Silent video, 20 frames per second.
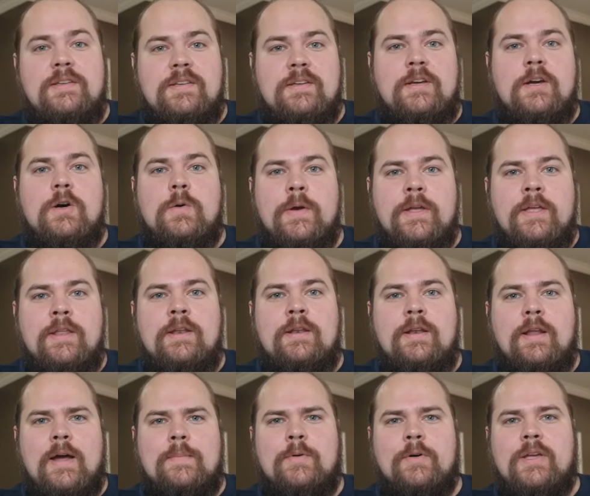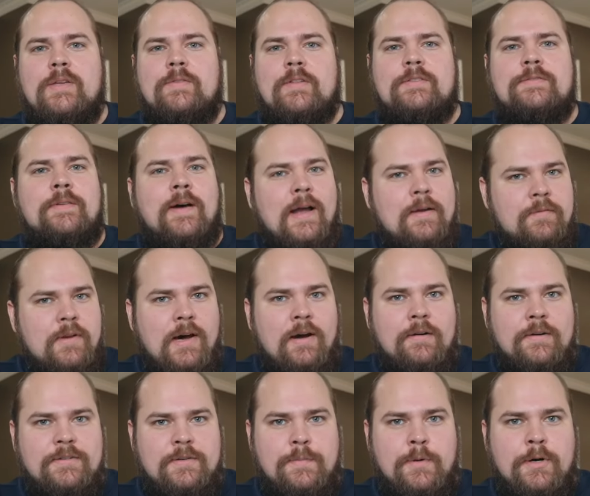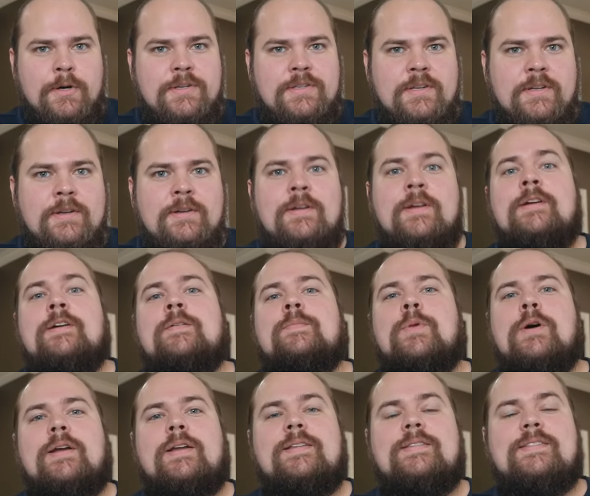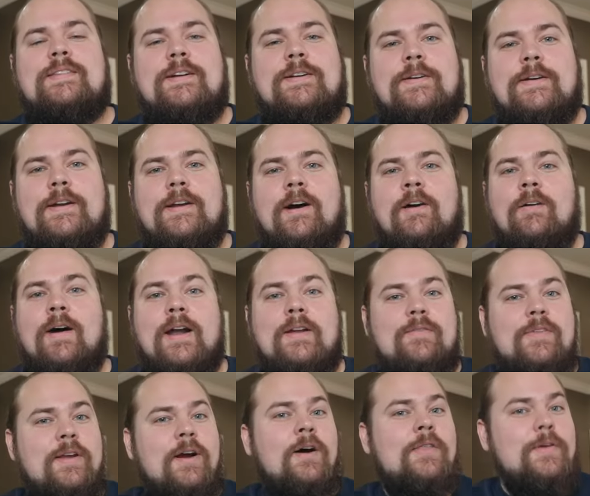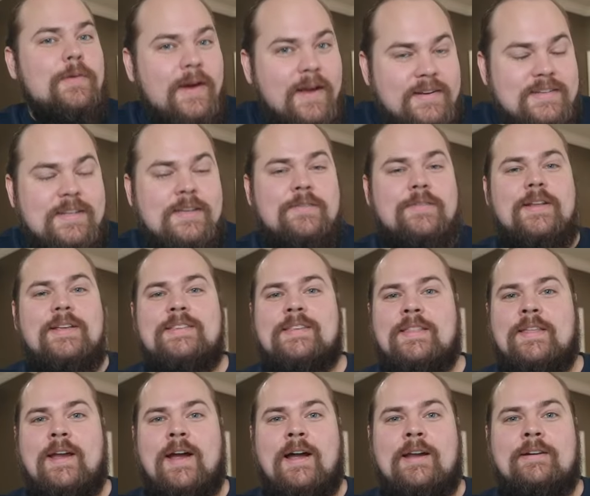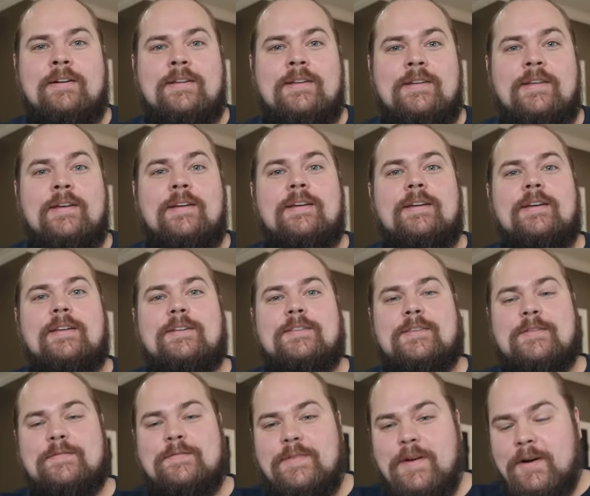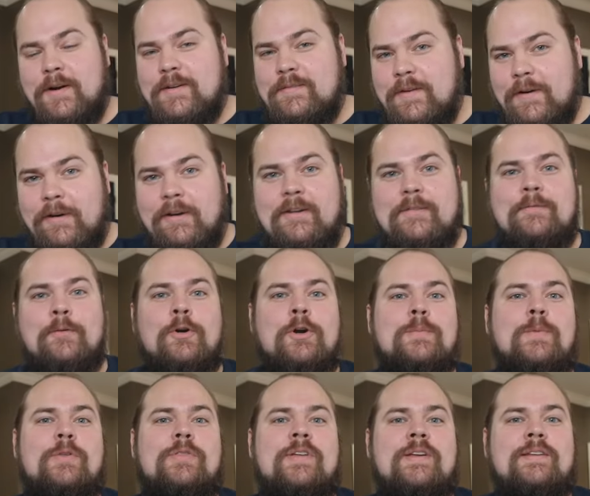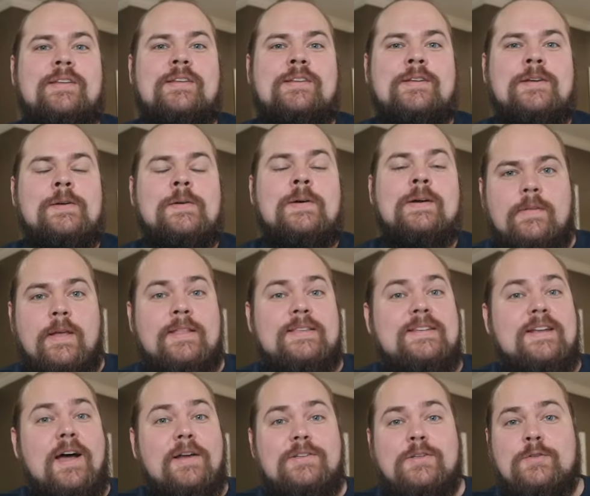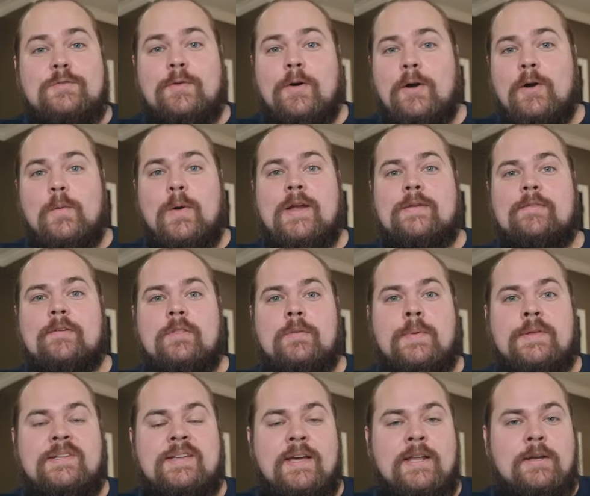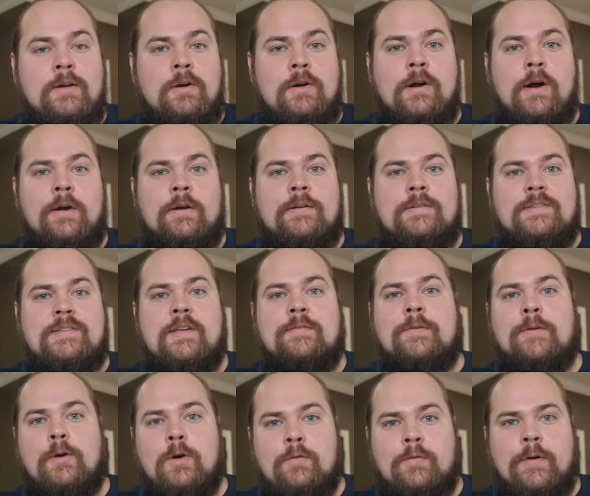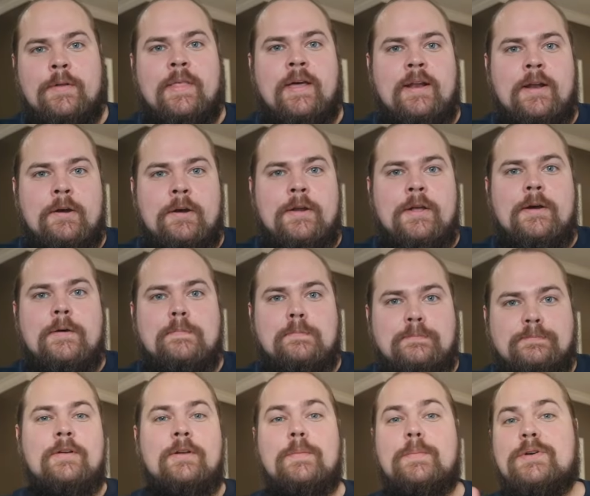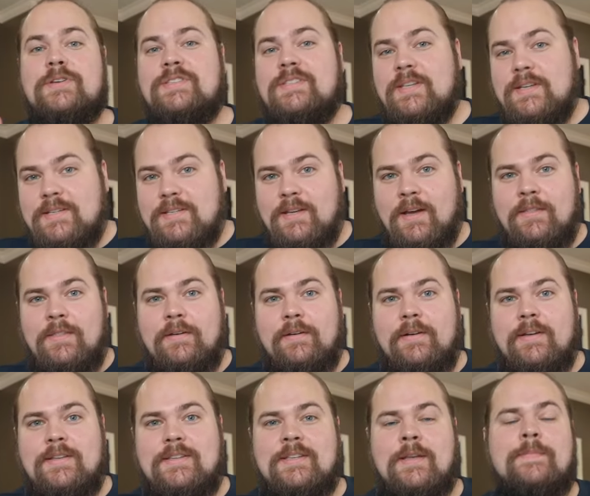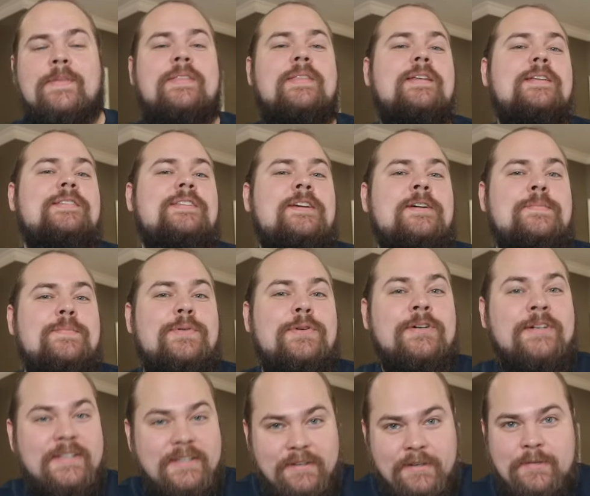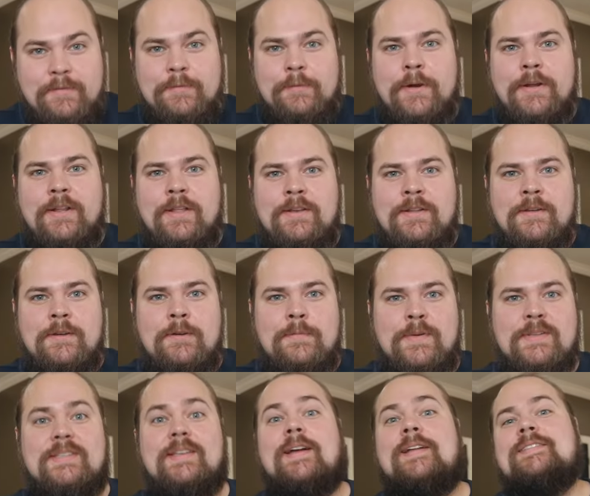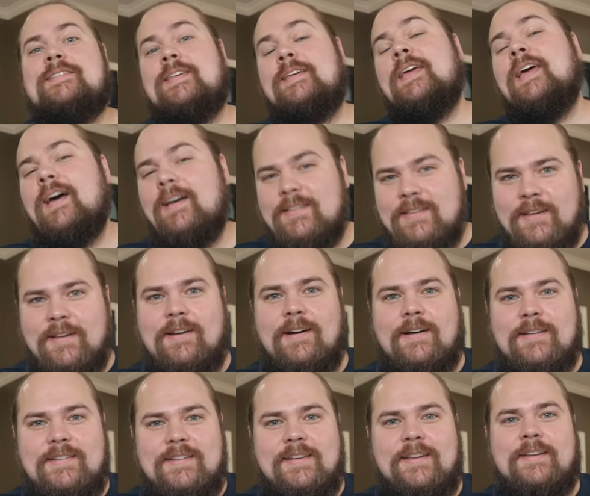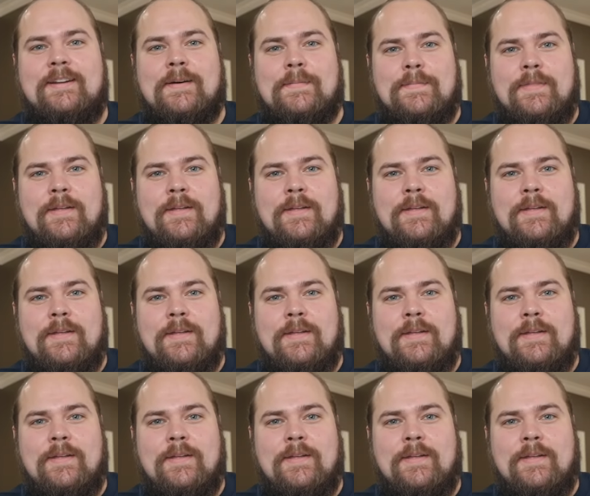to go in. I believe it's $5 a person, but considering a lot of the other activities on the island, it is a very, very affordable thing to do. It's not too far away from the botanical gardens if you're over in that area. Number 6 on the list, something that is completely free to do besides the gas it costs to get up